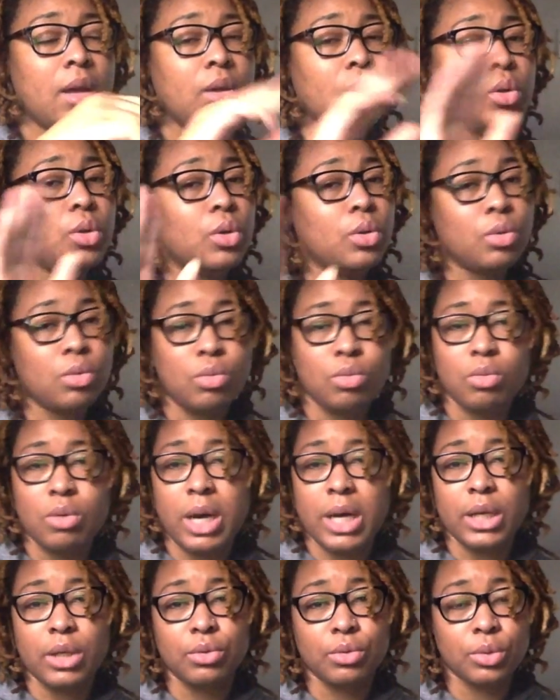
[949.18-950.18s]
You
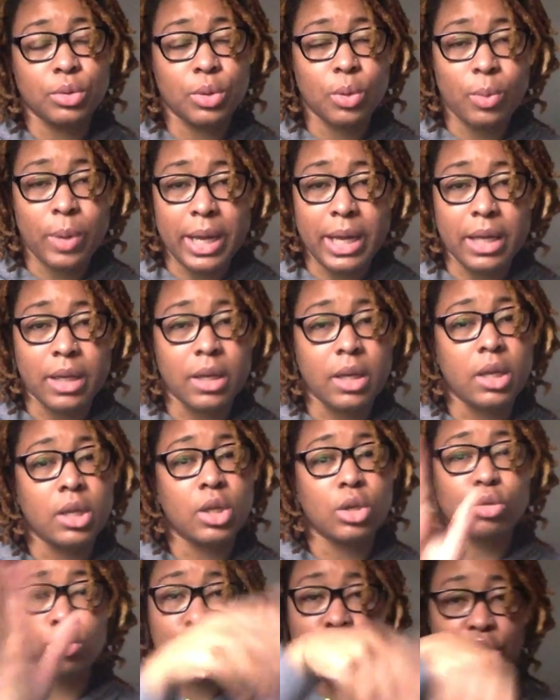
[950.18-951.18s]
got a rude
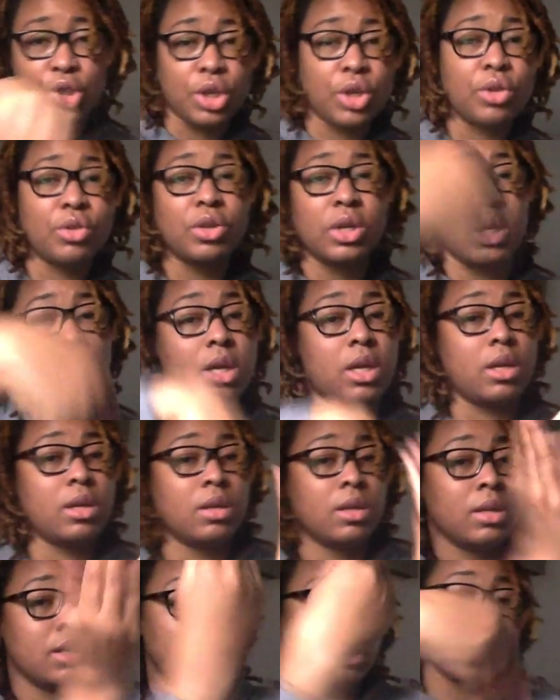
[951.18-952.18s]
awakening. Your
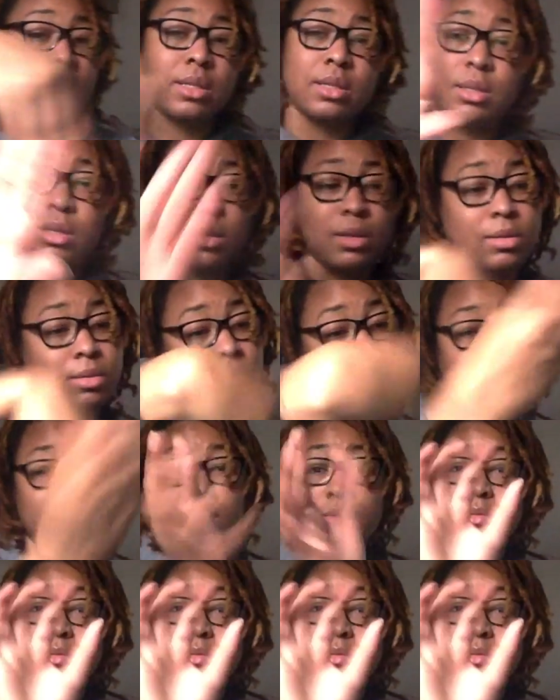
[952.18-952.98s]
journey, listen,